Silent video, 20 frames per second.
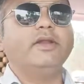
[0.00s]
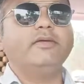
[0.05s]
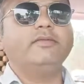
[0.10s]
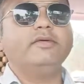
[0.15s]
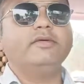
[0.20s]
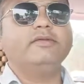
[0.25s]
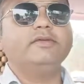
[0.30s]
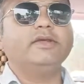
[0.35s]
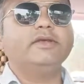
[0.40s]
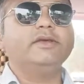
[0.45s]

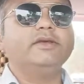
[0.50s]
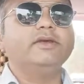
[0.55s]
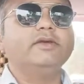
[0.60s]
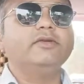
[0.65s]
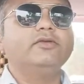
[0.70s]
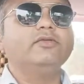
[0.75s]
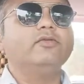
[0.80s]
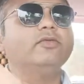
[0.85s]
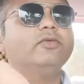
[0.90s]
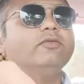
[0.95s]

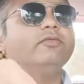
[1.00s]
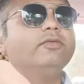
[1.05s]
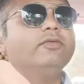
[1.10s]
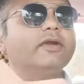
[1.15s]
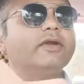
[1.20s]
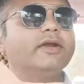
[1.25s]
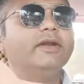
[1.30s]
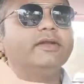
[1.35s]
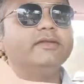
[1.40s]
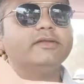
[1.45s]
thinking to go
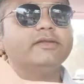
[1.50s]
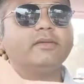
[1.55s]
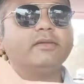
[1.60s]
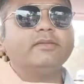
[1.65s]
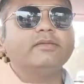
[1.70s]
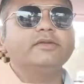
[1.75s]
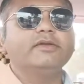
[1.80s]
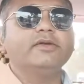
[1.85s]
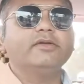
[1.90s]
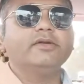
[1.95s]
for any
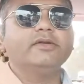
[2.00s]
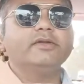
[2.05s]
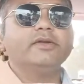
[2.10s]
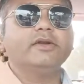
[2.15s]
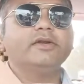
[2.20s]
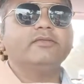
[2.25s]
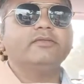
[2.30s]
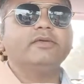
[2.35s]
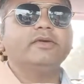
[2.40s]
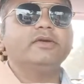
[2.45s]
cybersecurity
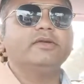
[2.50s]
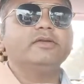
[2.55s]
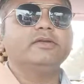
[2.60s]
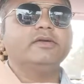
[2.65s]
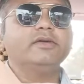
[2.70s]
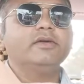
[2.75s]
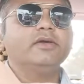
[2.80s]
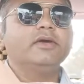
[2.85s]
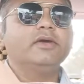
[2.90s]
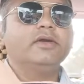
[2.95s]
certificate,
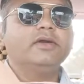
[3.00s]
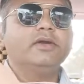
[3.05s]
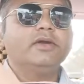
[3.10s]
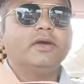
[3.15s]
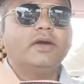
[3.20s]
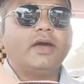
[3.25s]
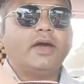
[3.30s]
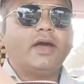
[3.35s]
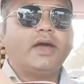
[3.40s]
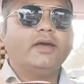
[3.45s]

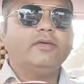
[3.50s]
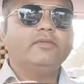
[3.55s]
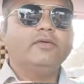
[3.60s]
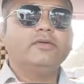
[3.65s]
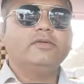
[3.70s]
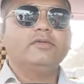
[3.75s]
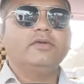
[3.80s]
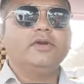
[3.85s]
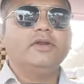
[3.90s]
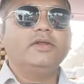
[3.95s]
I
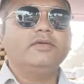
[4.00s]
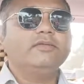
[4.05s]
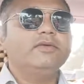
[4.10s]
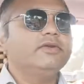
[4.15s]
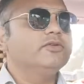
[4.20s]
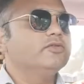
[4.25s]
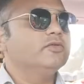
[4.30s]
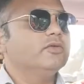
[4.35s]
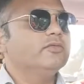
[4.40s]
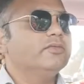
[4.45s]
was not
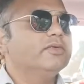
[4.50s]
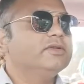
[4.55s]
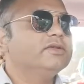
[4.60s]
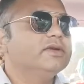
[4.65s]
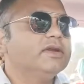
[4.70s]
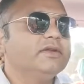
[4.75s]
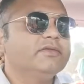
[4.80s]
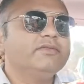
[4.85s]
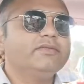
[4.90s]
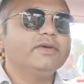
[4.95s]
even sure which
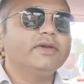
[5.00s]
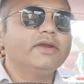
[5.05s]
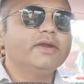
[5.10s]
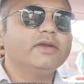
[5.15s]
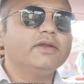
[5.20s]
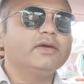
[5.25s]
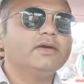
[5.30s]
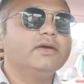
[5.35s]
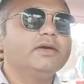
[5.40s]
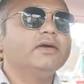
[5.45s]

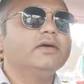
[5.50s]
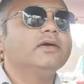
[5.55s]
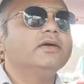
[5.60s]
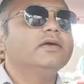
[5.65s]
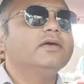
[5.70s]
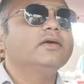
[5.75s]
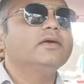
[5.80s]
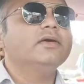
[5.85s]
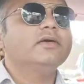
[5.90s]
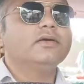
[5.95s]
certificate
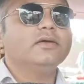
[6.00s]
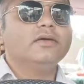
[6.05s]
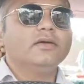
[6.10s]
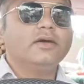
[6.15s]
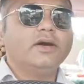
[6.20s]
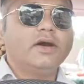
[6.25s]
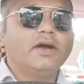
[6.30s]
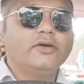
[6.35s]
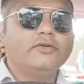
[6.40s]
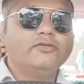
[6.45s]

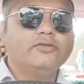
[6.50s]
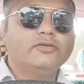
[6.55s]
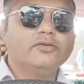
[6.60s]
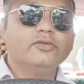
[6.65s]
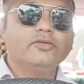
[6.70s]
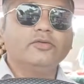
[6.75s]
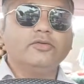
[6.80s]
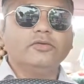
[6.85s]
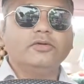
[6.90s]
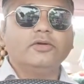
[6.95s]
I
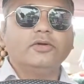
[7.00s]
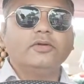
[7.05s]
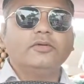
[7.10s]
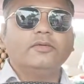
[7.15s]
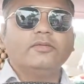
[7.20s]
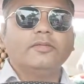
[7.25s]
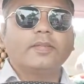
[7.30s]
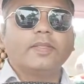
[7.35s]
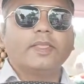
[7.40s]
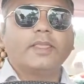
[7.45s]
should go.
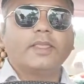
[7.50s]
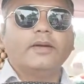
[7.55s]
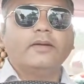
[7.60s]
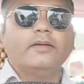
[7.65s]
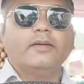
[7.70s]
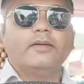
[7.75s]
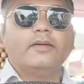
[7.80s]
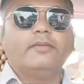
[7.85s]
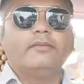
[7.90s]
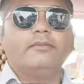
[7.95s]

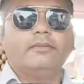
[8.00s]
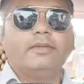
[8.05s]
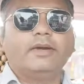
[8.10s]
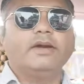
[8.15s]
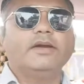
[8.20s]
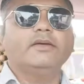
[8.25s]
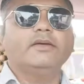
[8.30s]
But